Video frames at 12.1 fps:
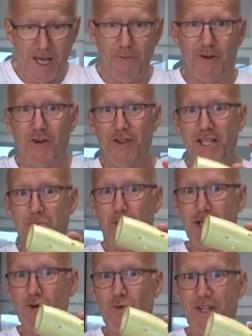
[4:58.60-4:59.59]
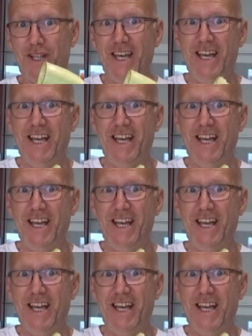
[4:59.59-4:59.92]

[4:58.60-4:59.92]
And we've got this special one.